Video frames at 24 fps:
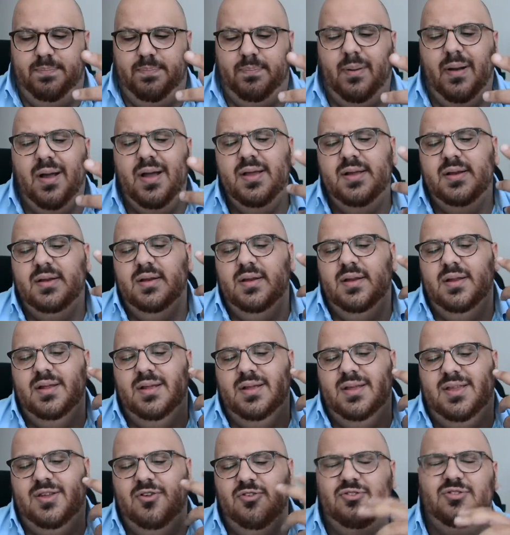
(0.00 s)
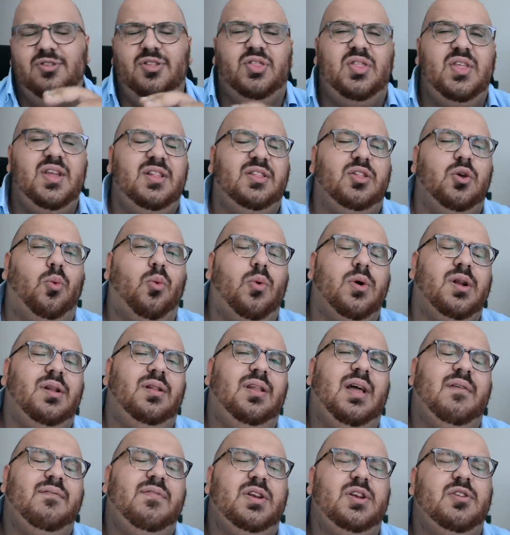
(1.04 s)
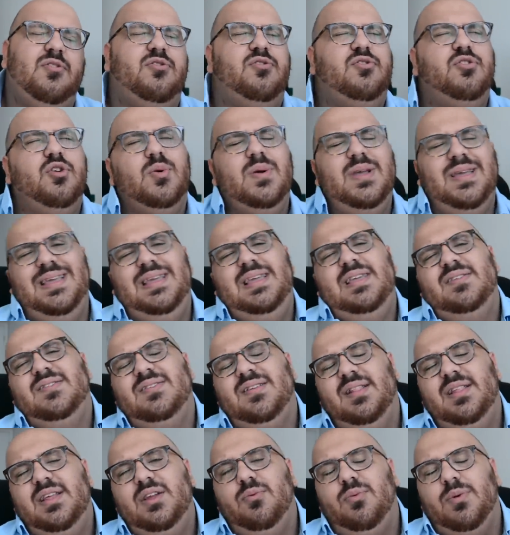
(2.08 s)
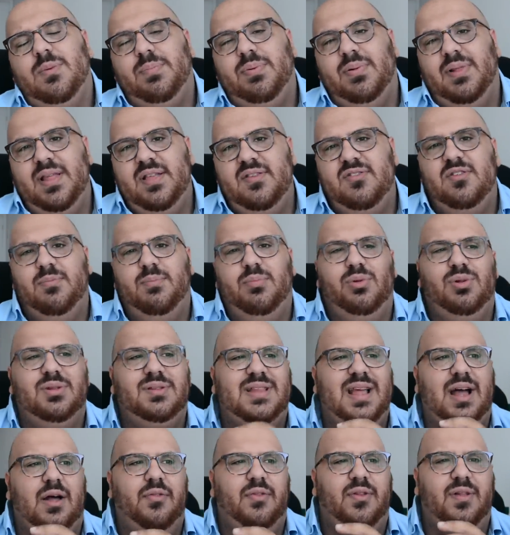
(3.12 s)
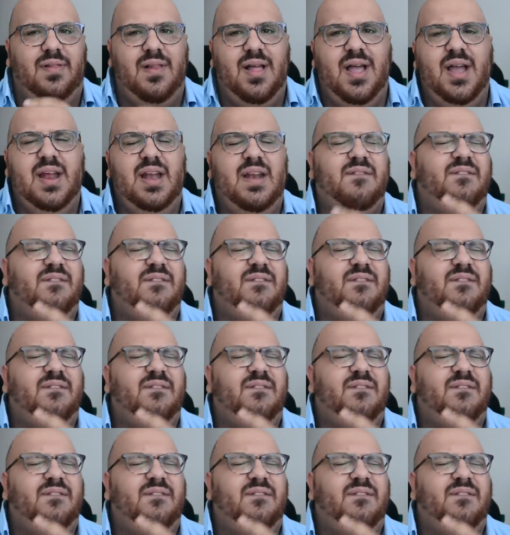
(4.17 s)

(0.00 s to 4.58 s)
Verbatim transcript: But here's the thing, the one eleven is so easily replaceable down the line.